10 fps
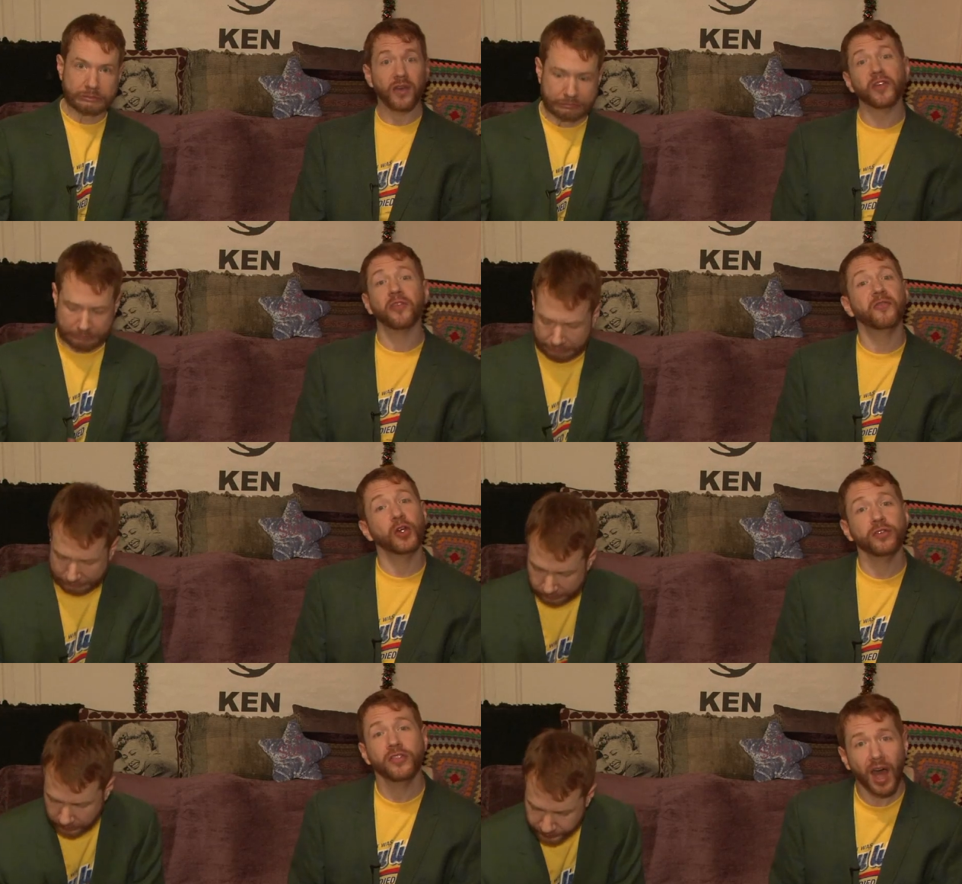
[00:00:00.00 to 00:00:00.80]
Speaker 1: For the
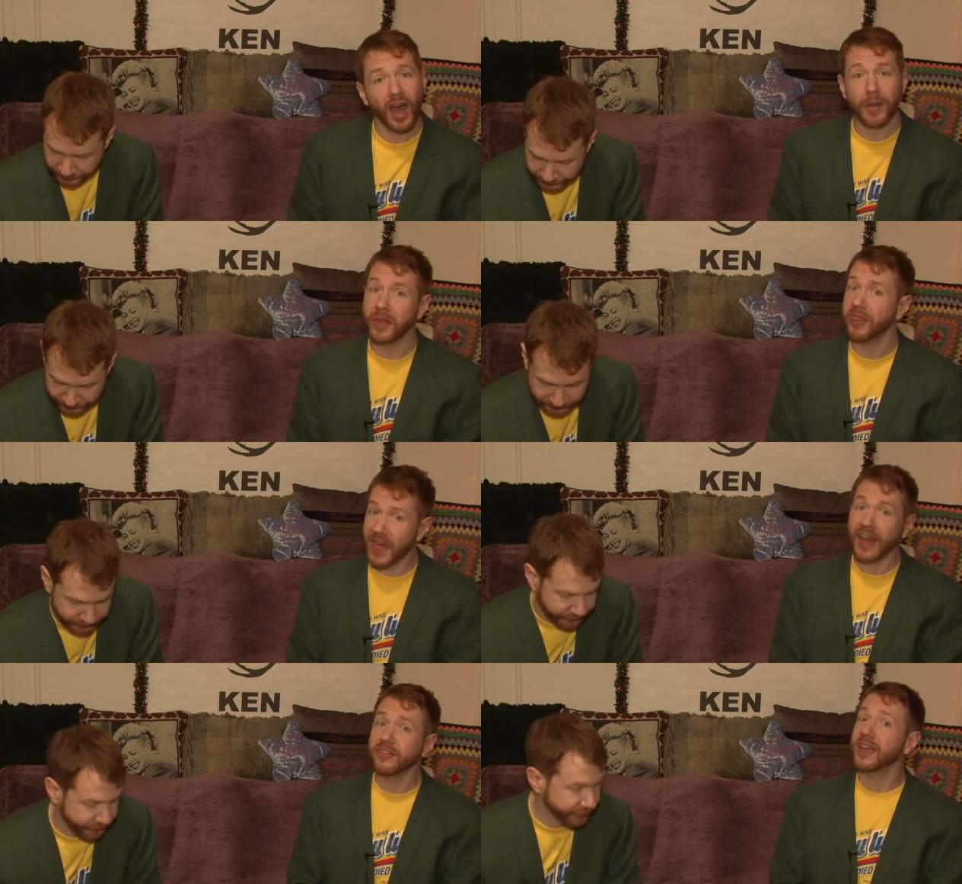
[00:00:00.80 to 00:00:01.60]
first time in
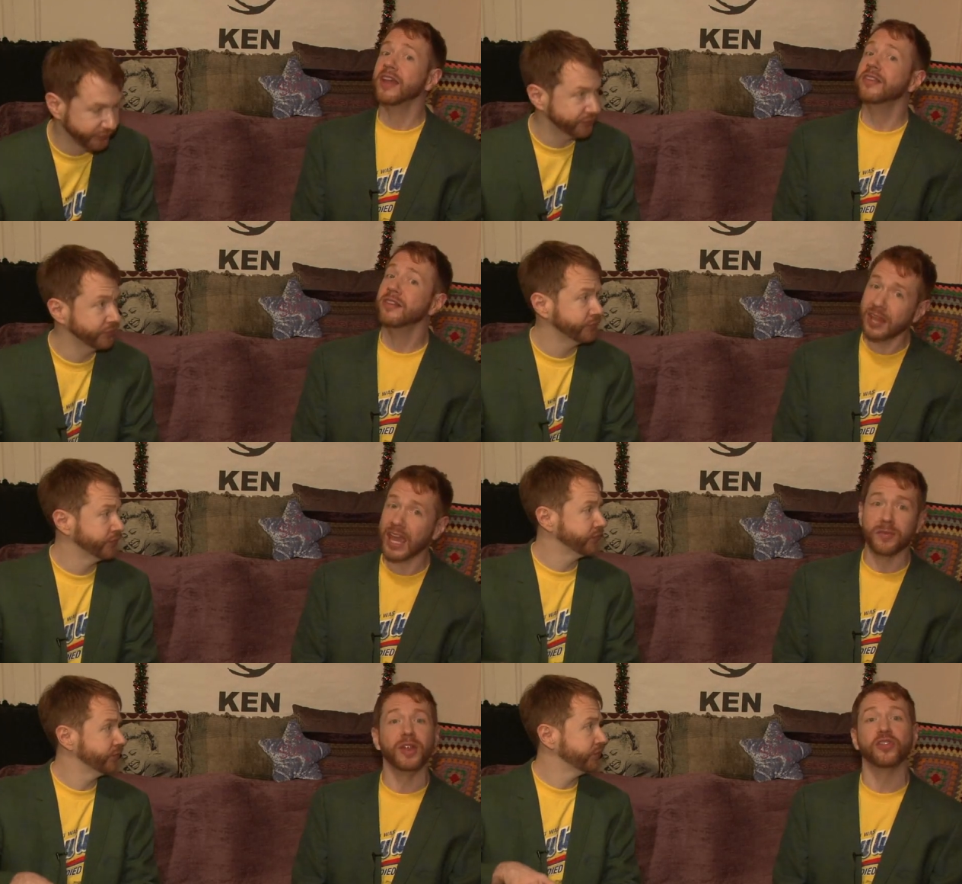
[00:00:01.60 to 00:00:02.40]
That's
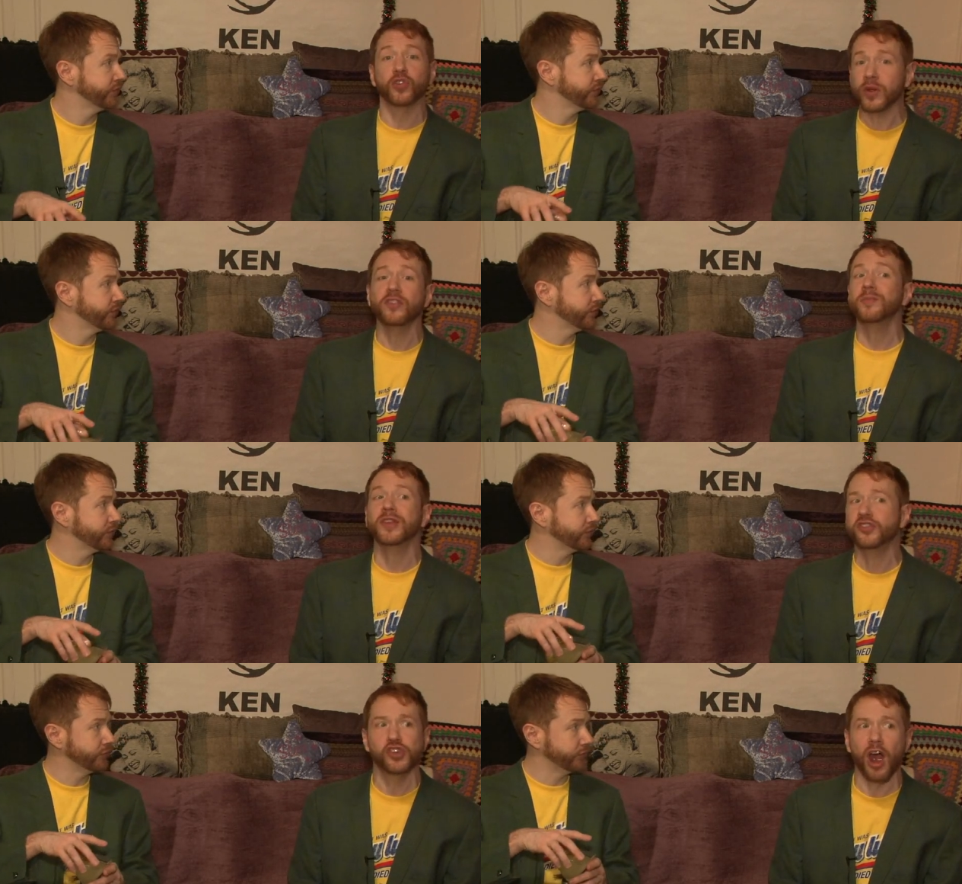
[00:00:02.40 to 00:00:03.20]
Kentertainment's
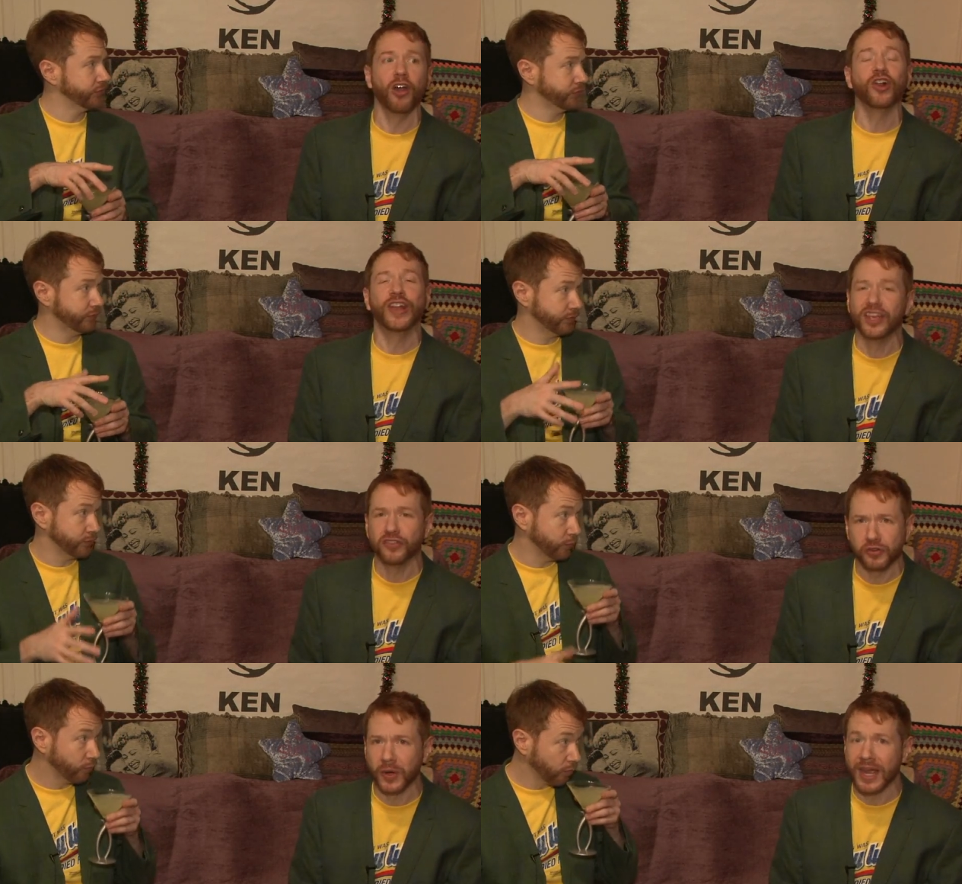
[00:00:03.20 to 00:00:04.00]
Christmas Charl
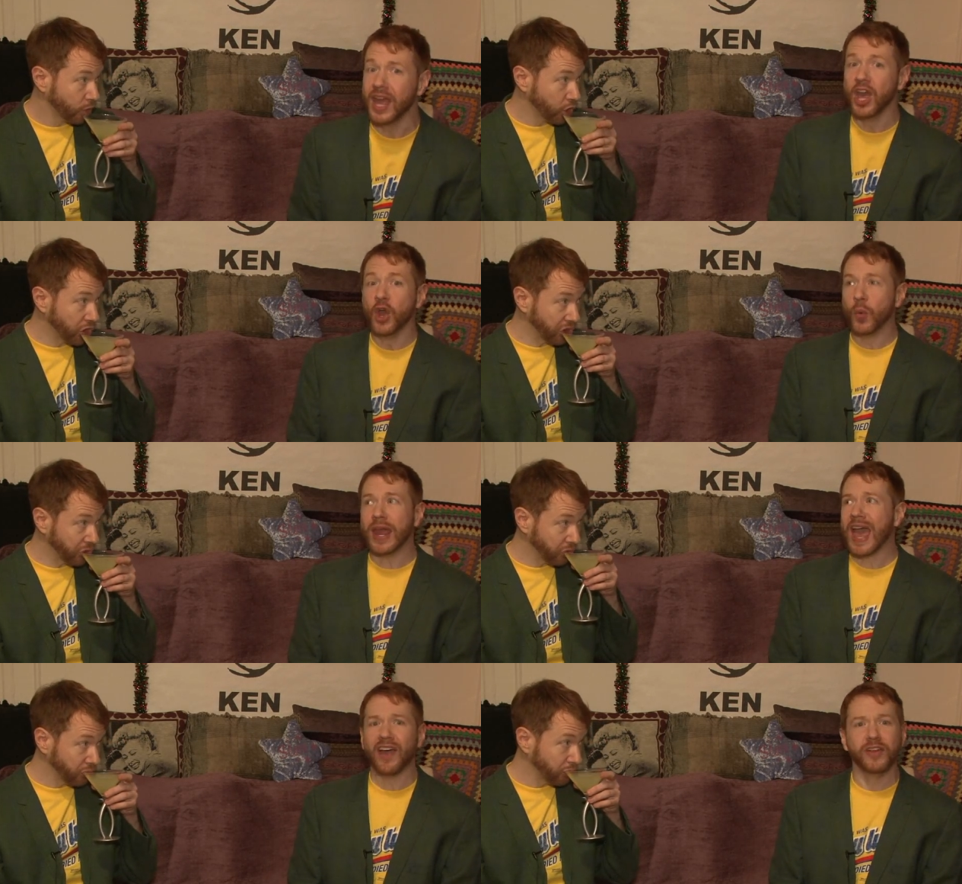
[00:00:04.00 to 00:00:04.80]
history, we
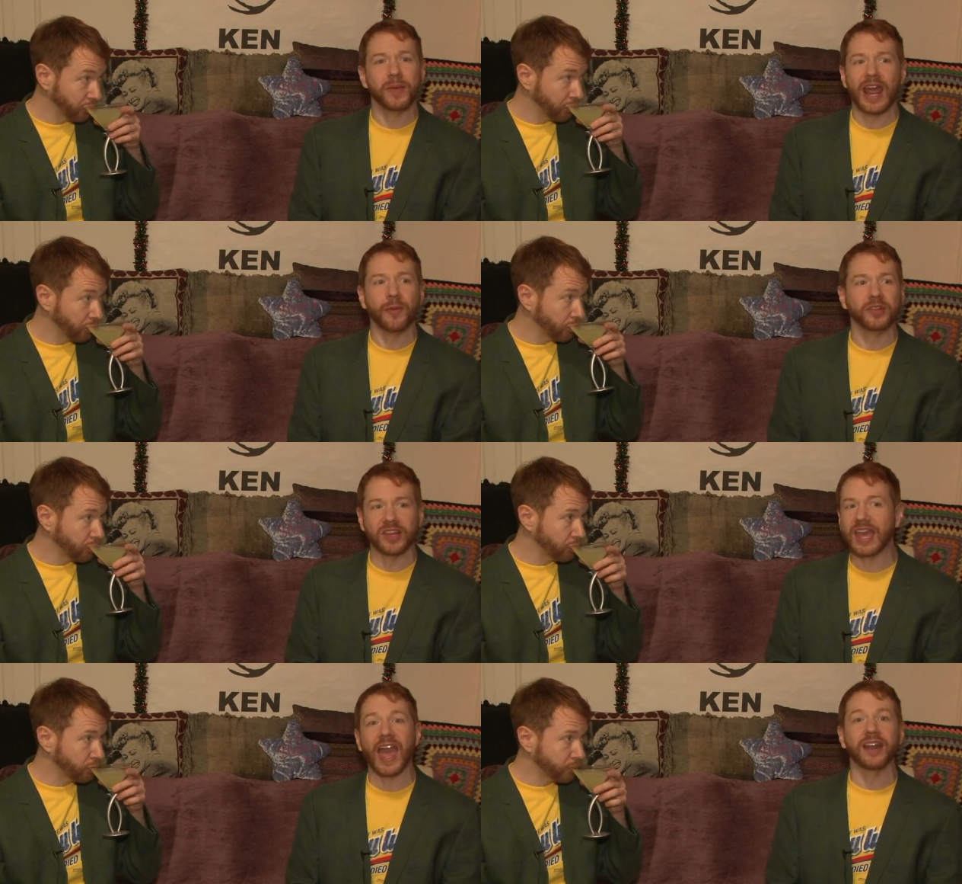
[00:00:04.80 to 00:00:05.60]
haven't been able to
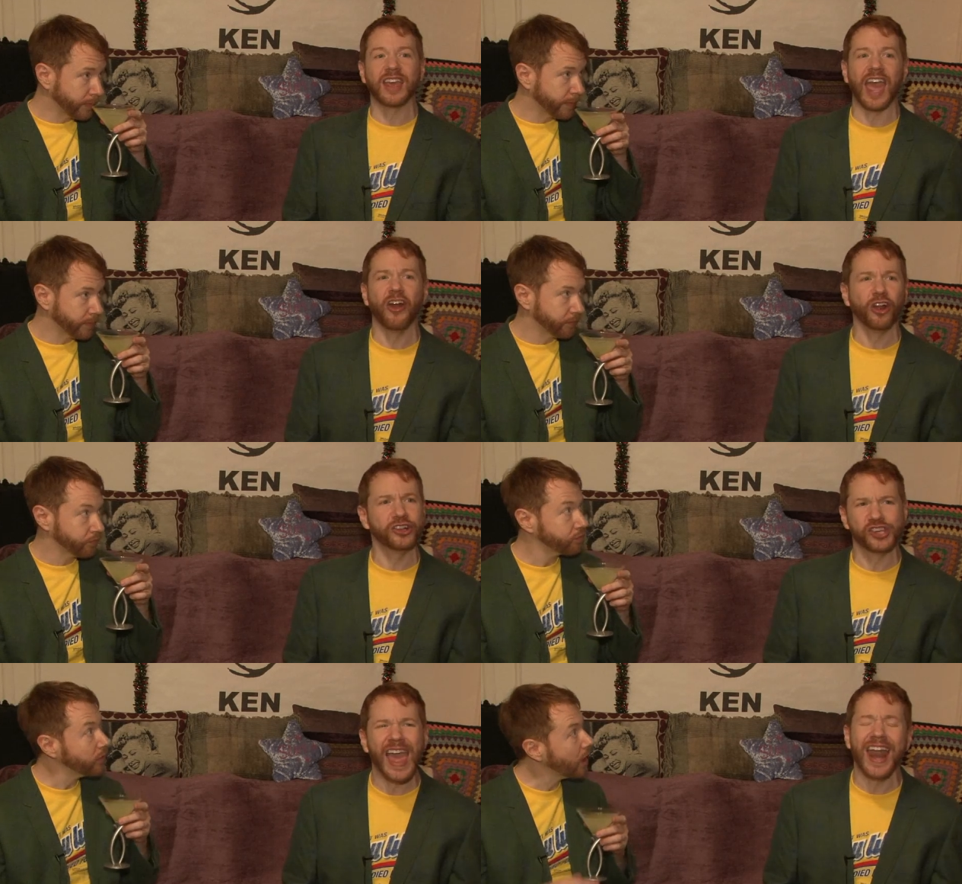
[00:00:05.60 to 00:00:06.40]
get Carol
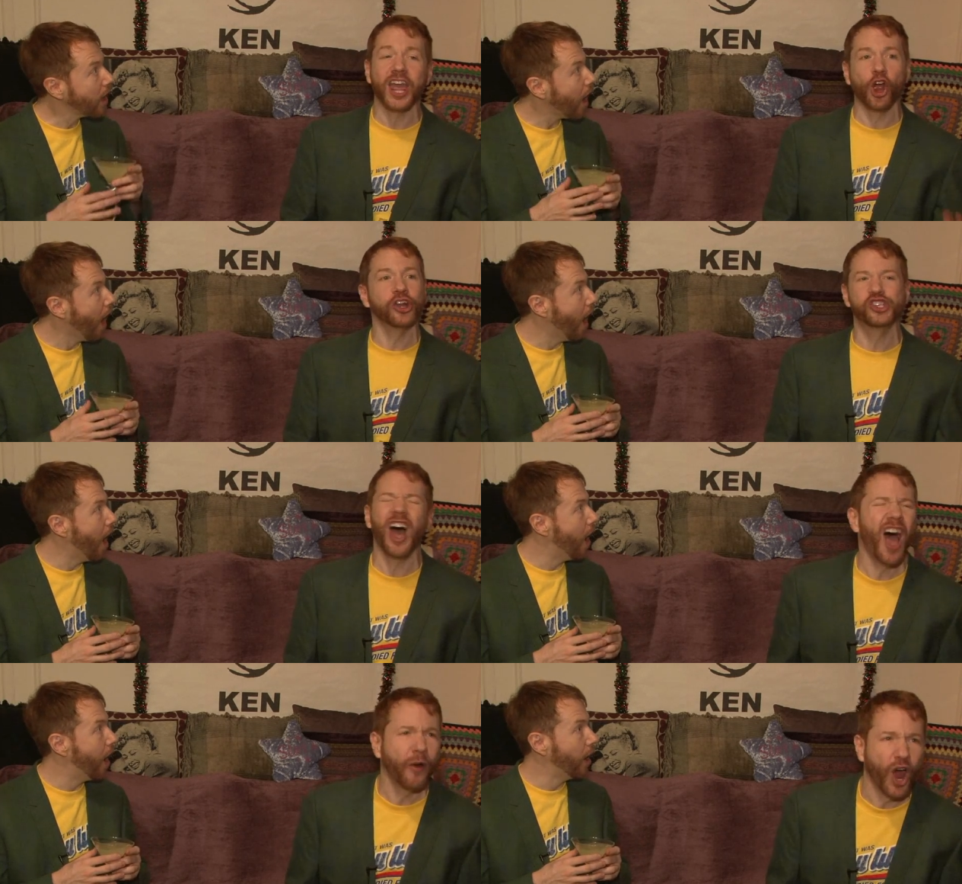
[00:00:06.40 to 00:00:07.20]
Channing or
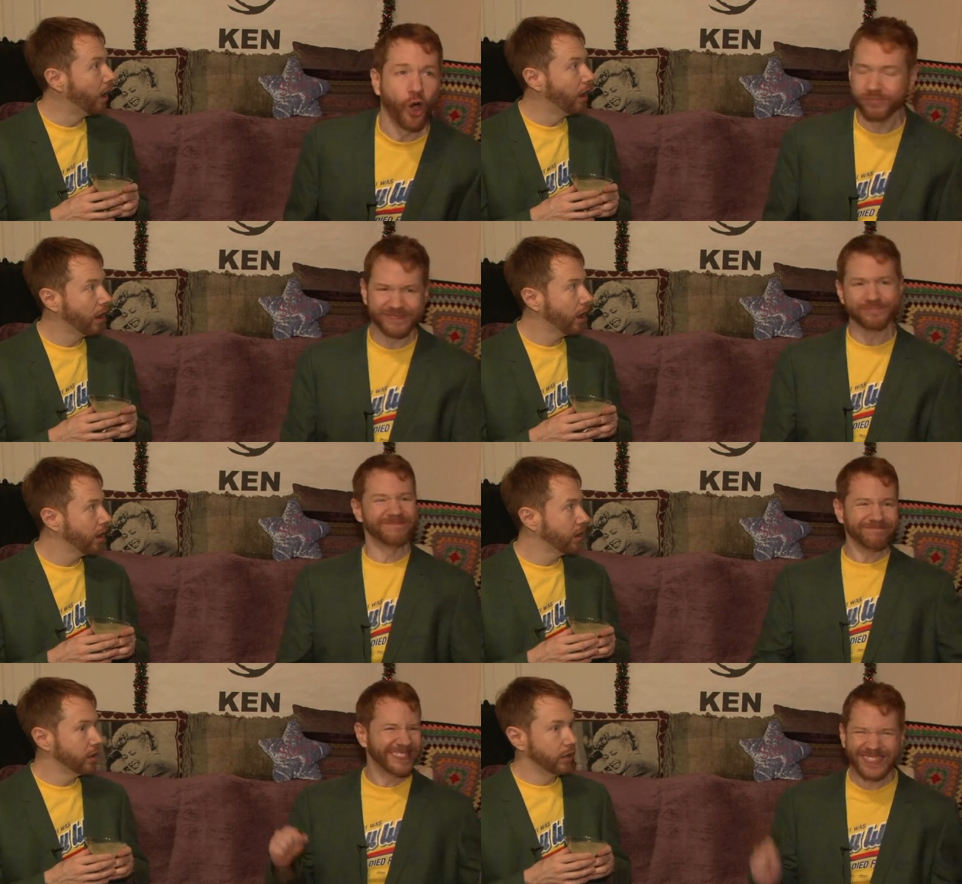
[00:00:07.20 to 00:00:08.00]
Charo!
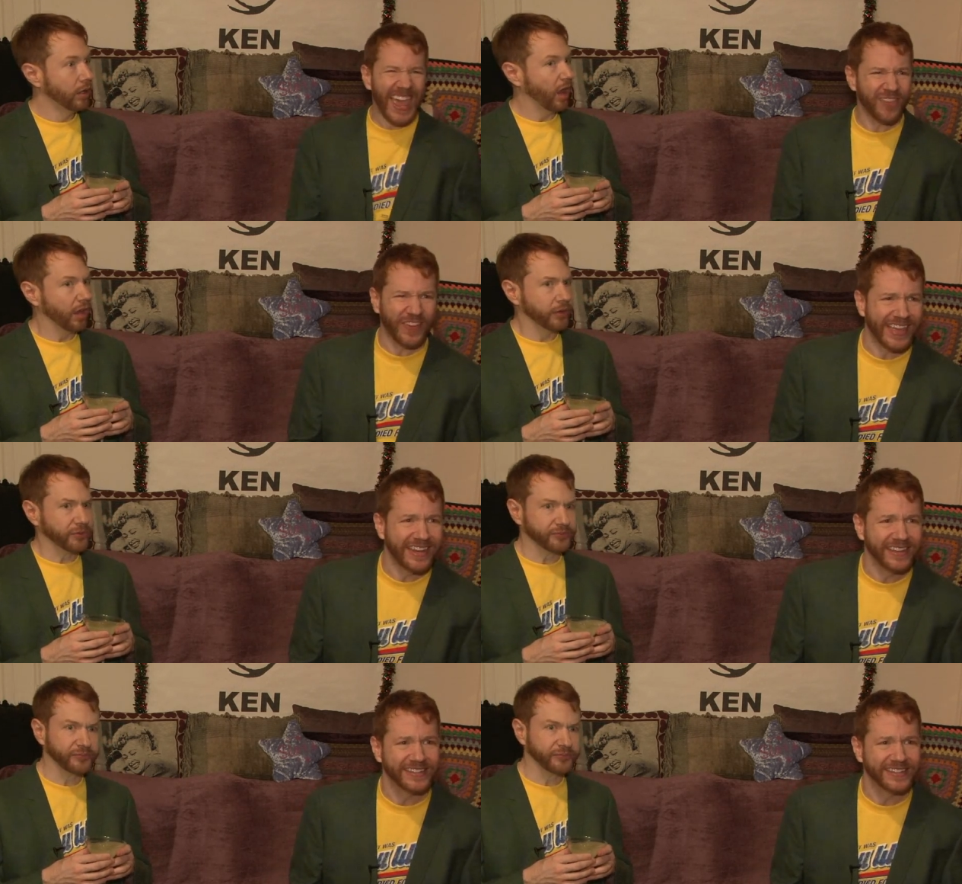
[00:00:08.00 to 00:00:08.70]
David!